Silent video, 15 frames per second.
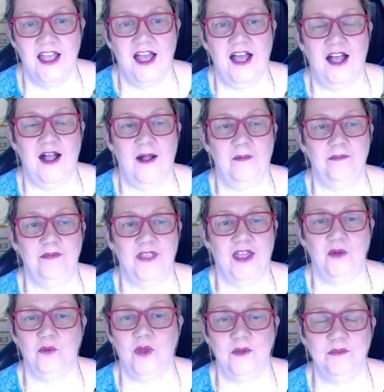
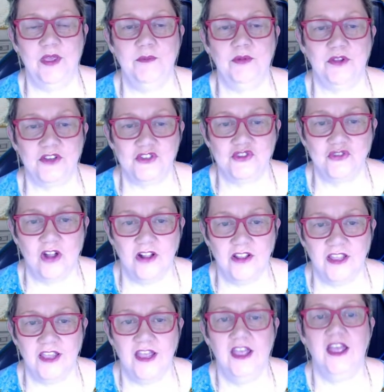And when people are
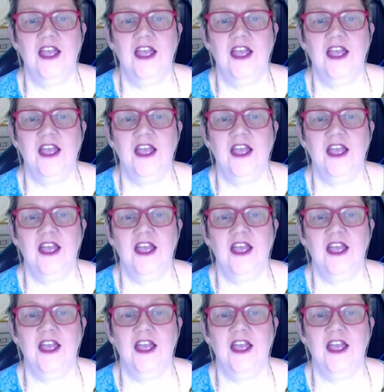struggling,